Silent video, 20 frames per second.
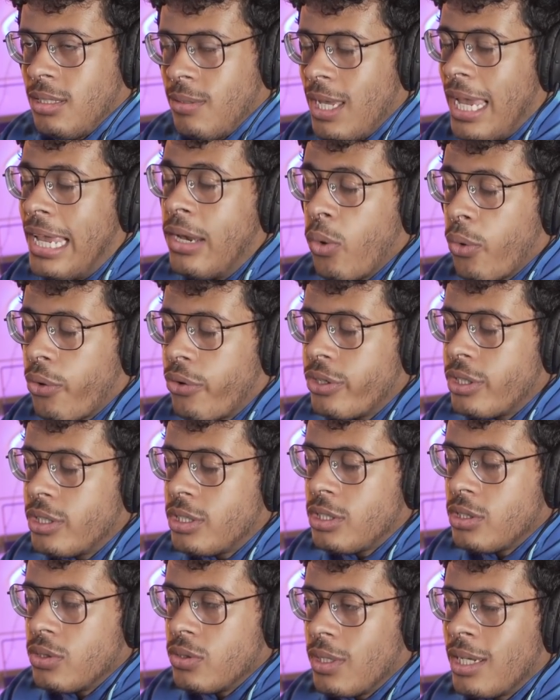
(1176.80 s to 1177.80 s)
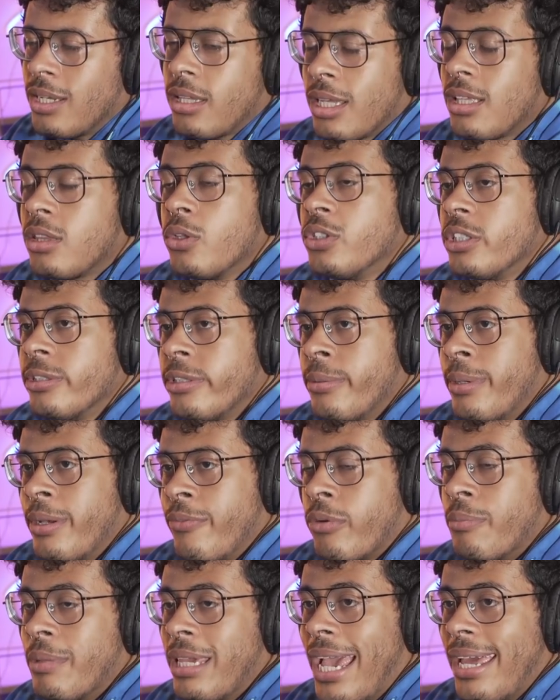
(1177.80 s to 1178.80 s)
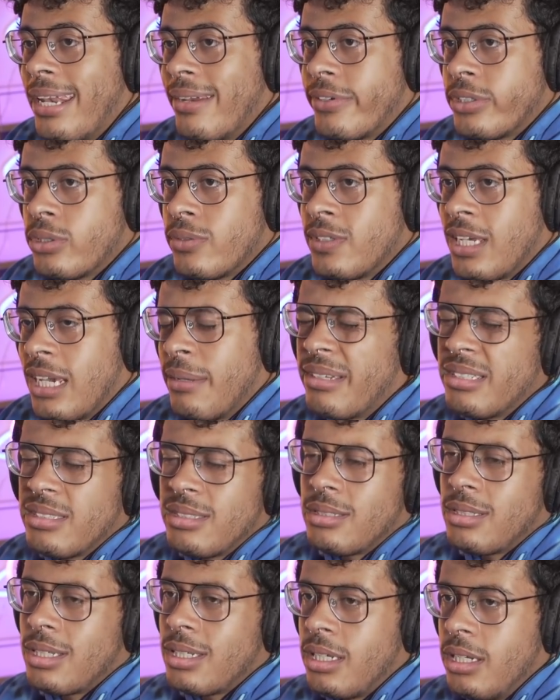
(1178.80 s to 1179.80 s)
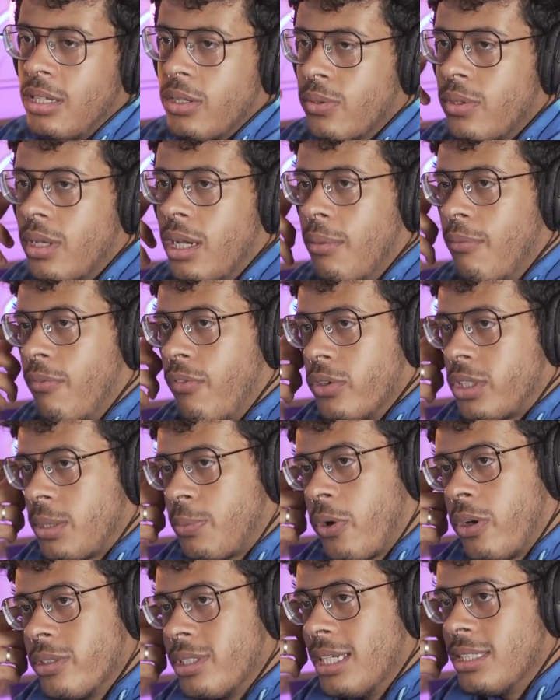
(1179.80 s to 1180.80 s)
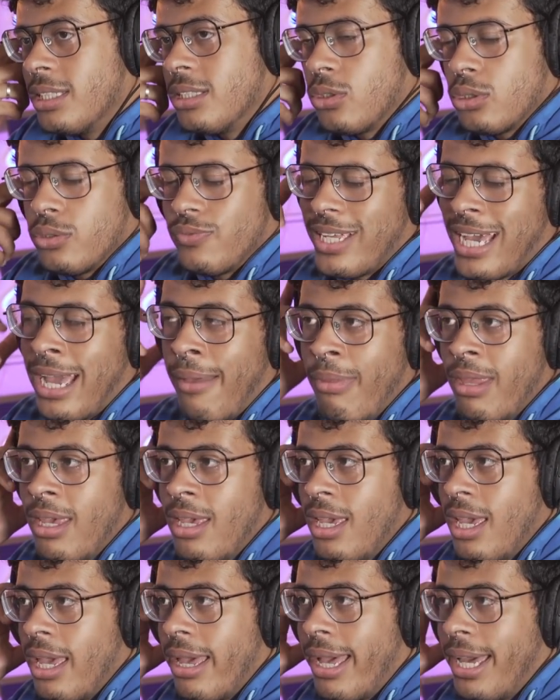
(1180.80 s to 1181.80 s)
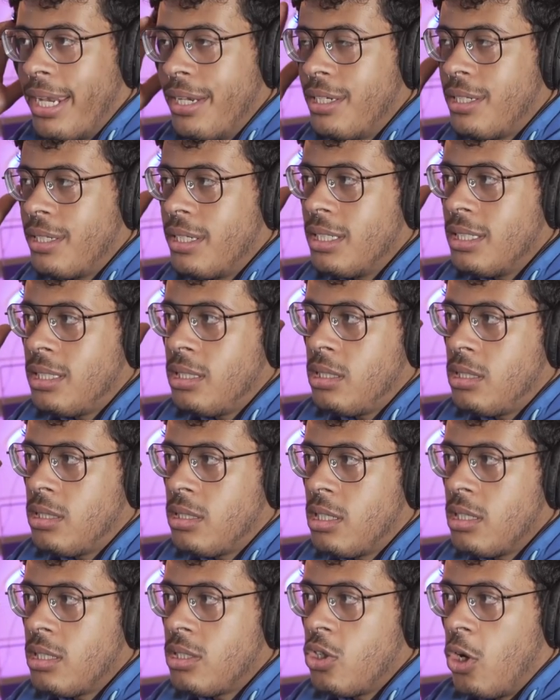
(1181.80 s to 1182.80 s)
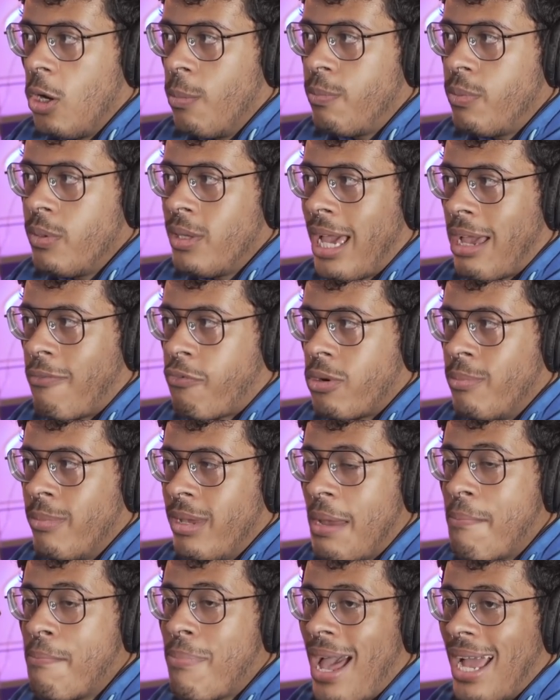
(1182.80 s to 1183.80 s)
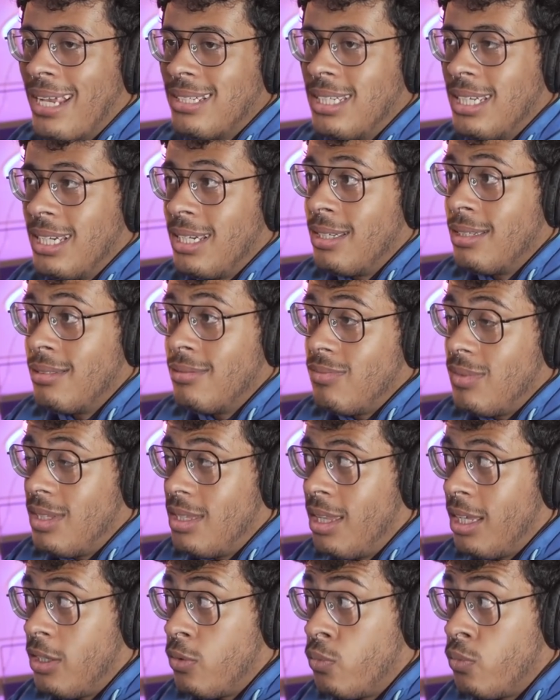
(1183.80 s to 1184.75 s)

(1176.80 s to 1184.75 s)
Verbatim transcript: in order to it, like lose a little bit from the end every sort of time because there's like you know um, faulty processes, all of that, and to stop that from impacting like